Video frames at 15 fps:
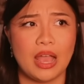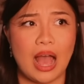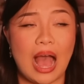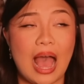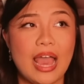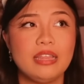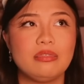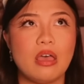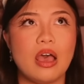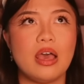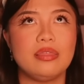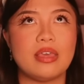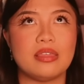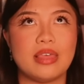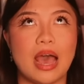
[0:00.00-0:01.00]
I thought
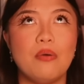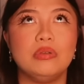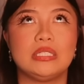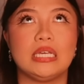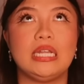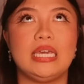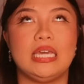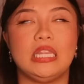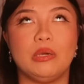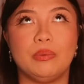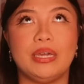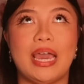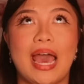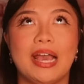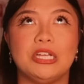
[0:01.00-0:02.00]
that that was gonna get the
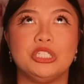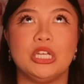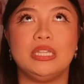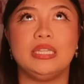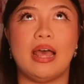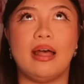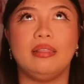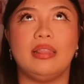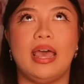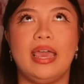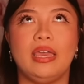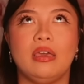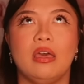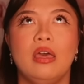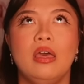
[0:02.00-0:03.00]
reaction that
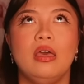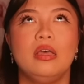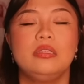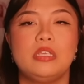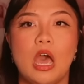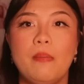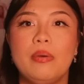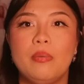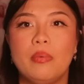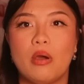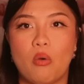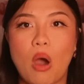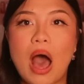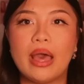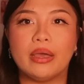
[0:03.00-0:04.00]
like, Tobey
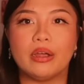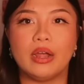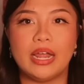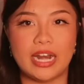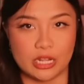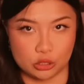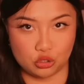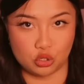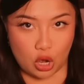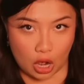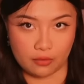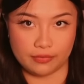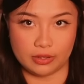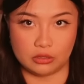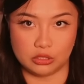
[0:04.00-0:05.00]
Maguire and Andrew
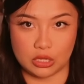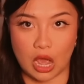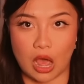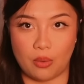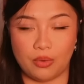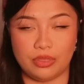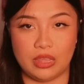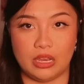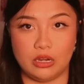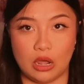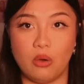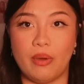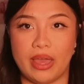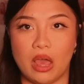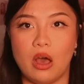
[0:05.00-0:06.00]
Garfield got within No
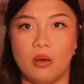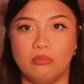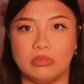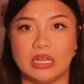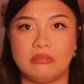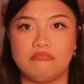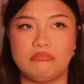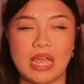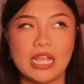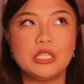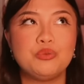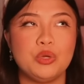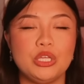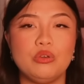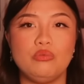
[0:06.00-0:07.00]
Way Home. Like, that's
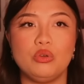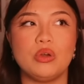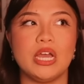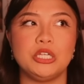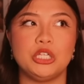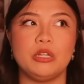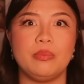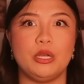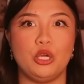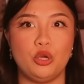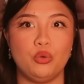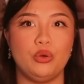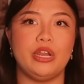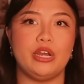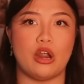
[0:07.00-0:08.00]
what you guys should have been
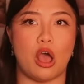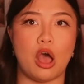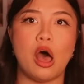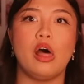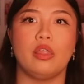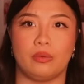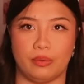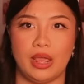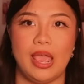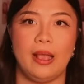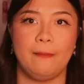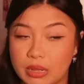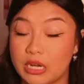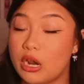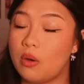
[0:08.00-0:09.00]
hooting and hollering,
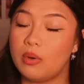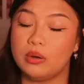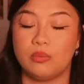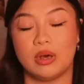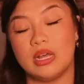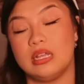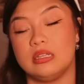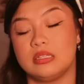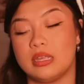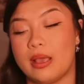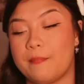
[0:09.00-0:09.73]
but no one was.